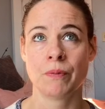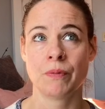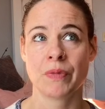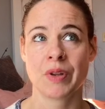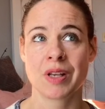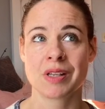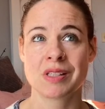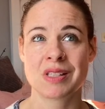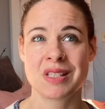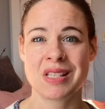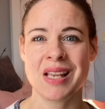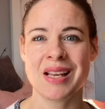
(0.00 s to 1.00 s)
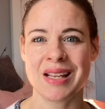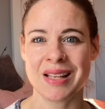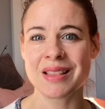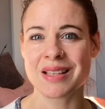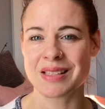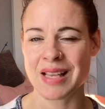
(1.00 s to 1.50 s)
sit in the
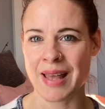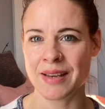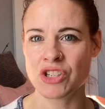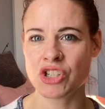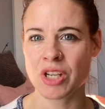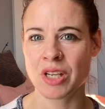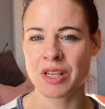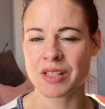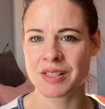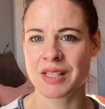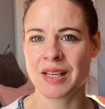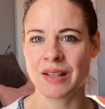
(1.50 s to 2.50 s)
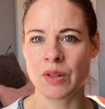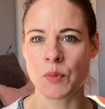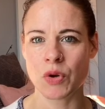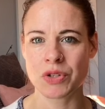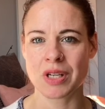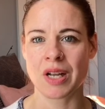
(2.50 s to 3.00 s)
tension, sit in the
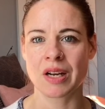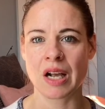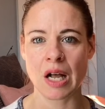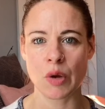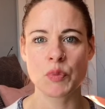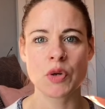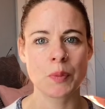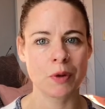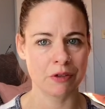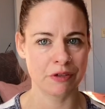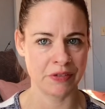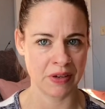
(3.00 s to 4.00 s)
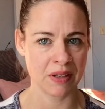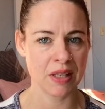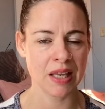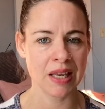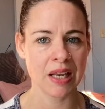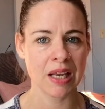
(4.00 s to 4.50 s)
most uncomfortable
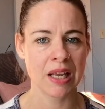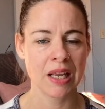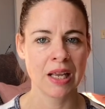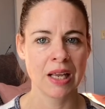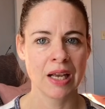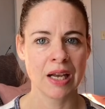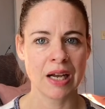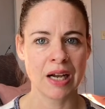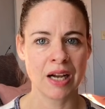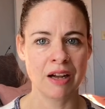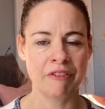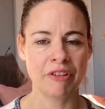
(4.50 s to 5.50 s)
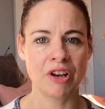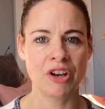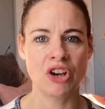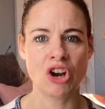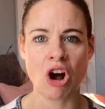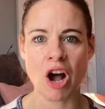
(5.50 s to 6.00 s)
feeling of
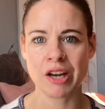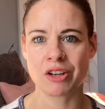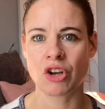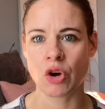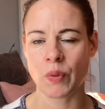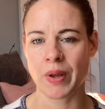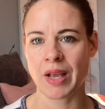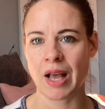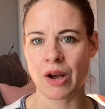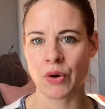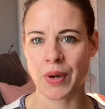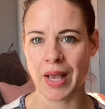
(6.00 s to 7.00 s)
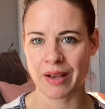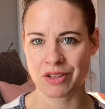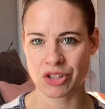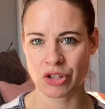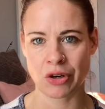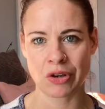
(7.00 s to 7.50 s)
not going out
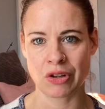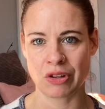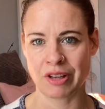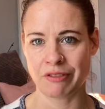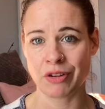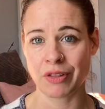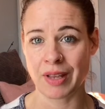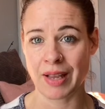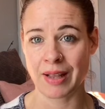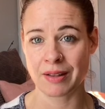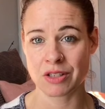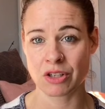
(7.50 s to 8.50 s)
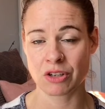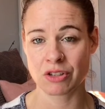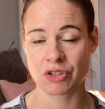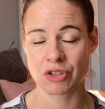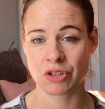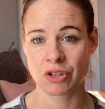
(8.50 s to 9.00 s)
externally for the answers.
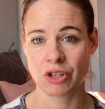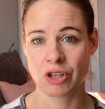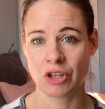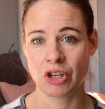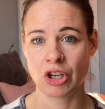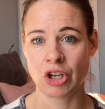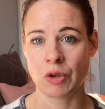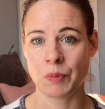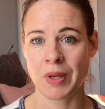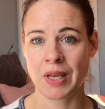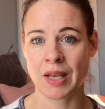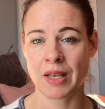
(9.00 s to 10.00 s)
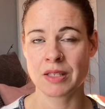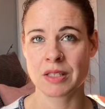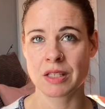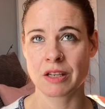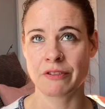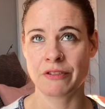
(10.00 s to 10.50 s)
Because
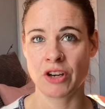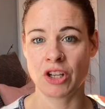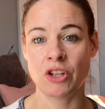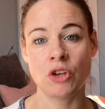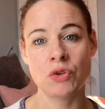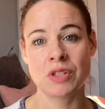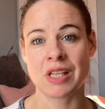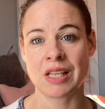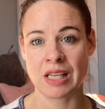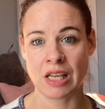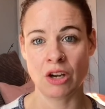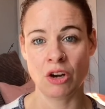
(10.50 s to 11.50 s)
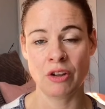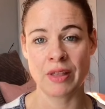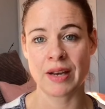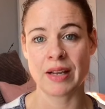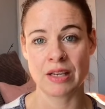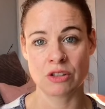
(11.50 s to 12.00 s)
for you to hear that
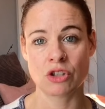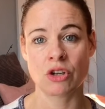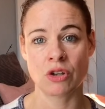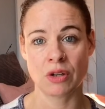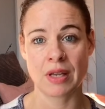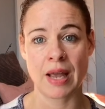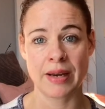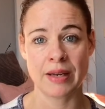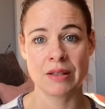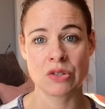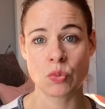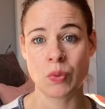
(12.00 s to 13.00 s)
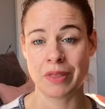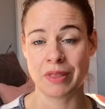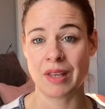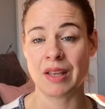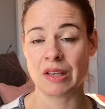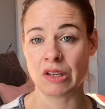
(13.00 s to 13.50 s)
internal guidance
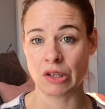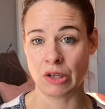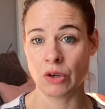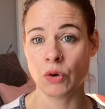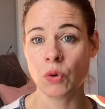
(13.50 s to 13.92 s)
within you,